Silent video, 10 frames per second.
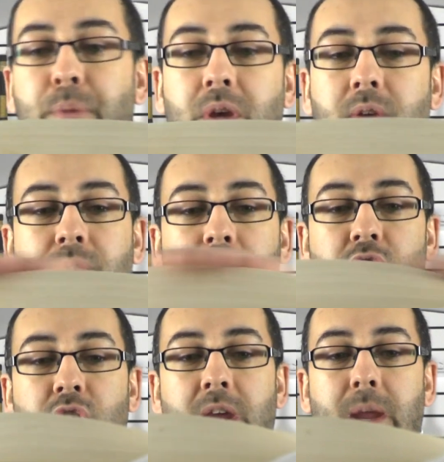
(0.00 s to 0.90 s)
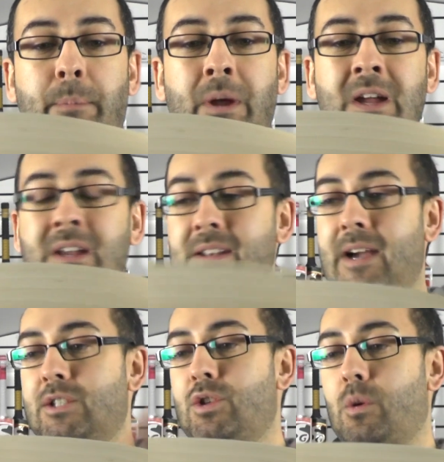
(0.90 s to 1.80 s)
Beautiful shape,
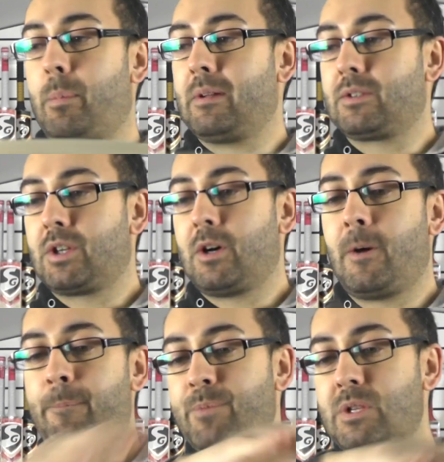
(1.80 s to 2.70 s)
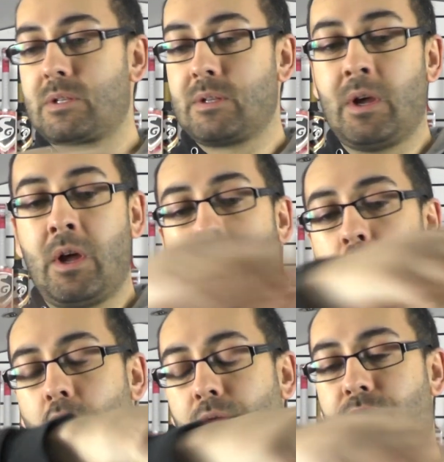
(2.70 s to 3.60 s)
nice duckbill toe,
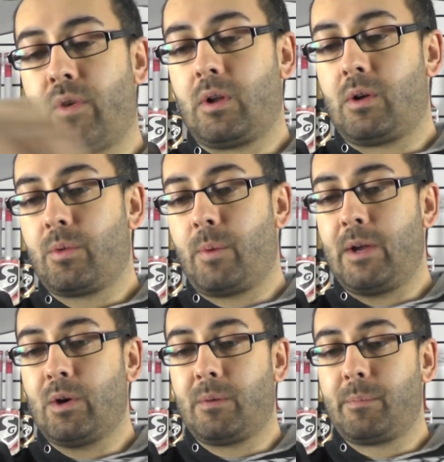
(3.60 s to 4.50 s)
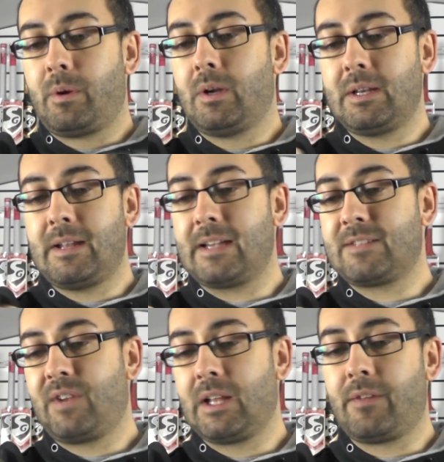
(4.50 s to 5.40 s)
all full all the way up, nice
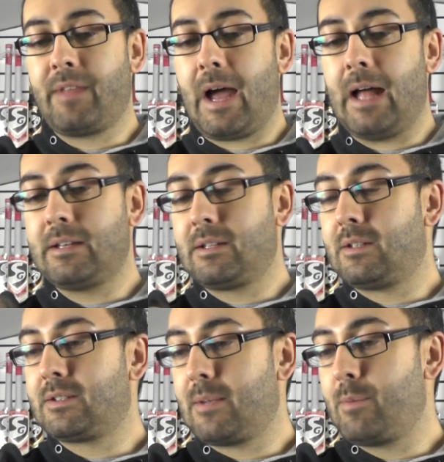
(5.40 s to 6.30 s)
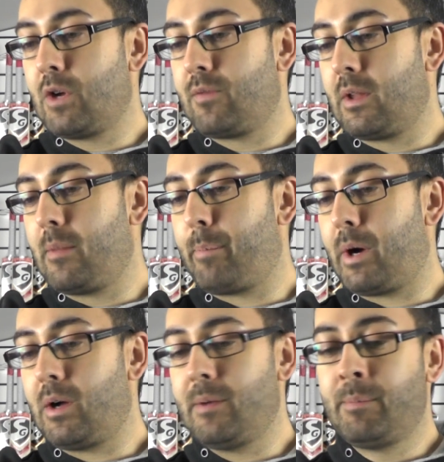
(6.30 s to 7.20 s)
feel on the handle, semi-oval at the
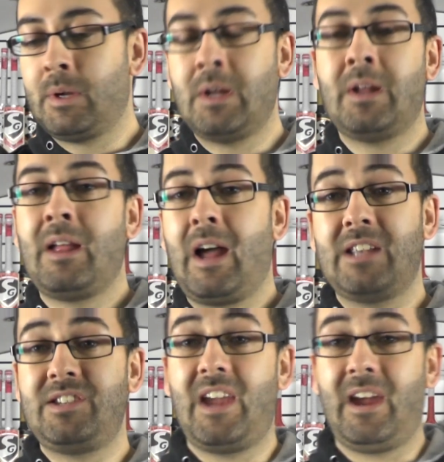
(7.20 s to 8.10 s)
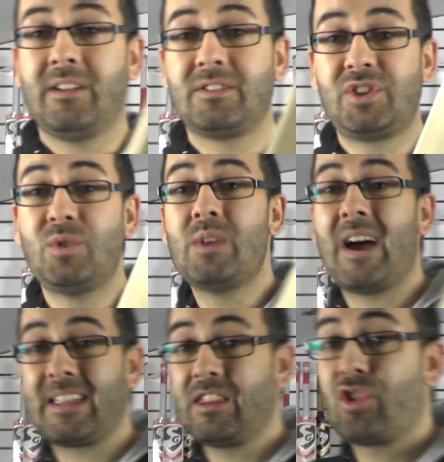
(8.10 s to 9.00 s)
bottom, and yeah,
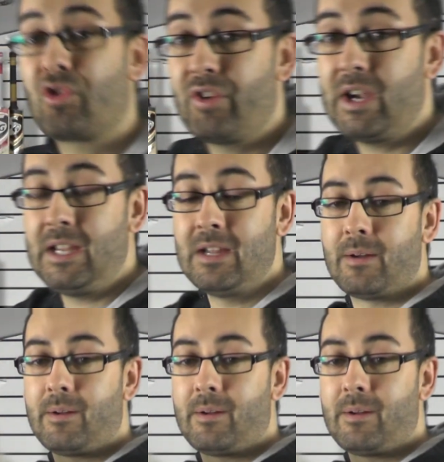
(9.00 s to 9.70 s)
293.